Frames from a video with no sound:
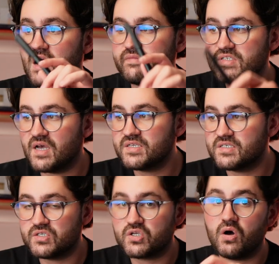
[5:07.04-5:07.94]
Advertising
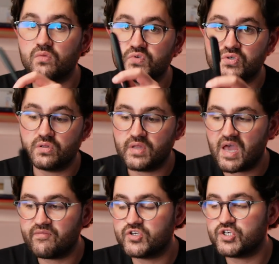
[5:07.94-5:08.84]
is a constantly
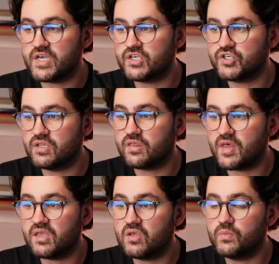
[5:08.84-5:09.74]
ever-changing
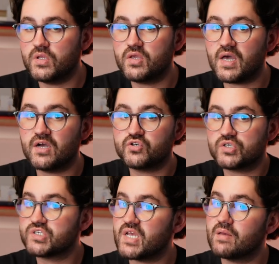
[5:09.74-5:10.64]
thing, and you can't
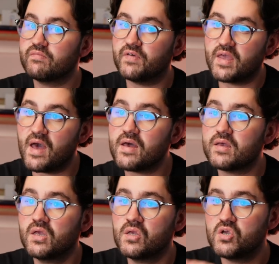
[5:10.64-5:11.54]
just set and forget.
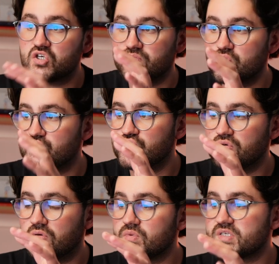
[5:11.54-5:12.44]
As much as
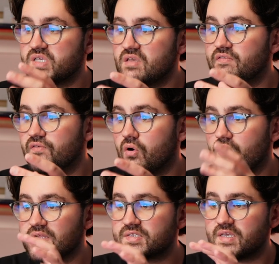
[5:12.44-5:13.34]
you only see 4
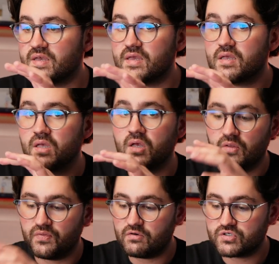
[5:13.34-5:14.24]
ads here,
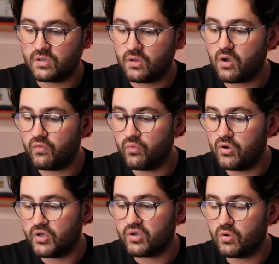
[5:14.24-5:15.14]
there is a lot of
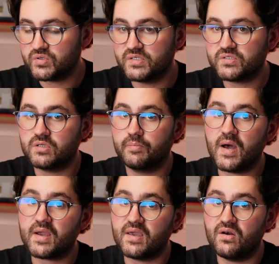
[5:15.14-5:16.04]
work that goes into the
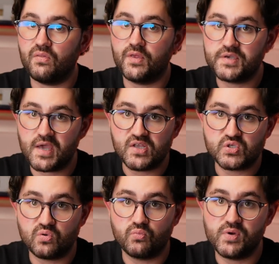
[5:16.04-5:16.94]
back end on the
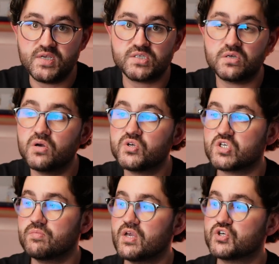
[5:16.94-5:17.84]
data and research
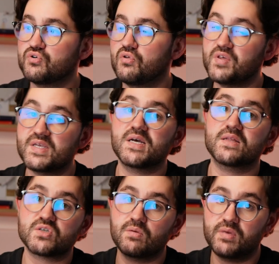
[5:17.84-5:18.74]
to make sure that these
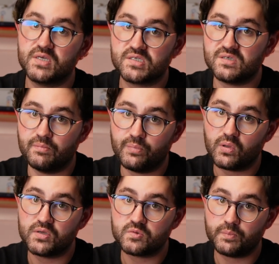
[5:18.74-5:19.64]
ads can be as
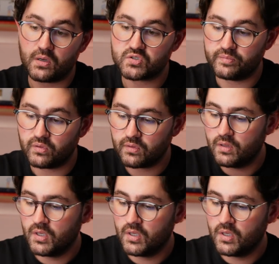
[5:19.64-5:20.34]
simple as possible.